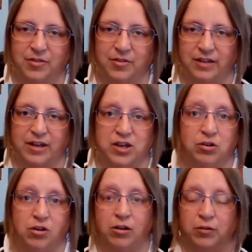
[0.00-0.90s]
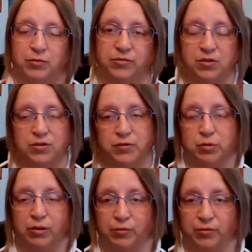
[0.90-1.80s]
thing that you're all those of you
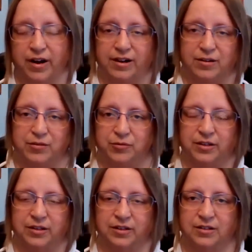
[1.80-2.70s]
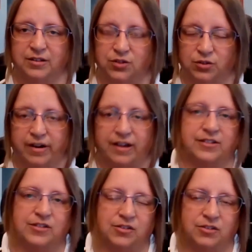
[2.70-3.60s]
who are afraid of
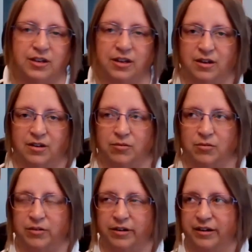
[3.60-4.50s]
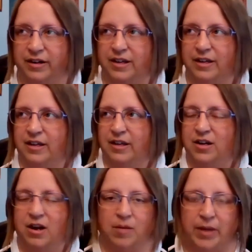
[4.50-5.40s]
trans or
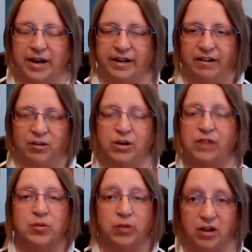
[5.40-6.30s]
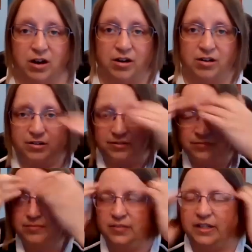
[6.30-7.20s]
non-binary, whatever you want to
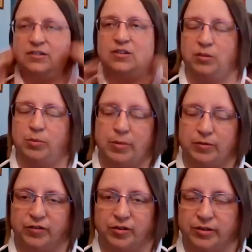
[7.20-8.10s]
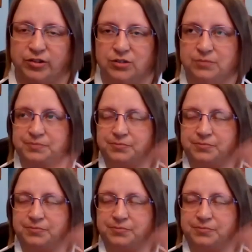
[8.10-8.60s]
call like the proper verbiage.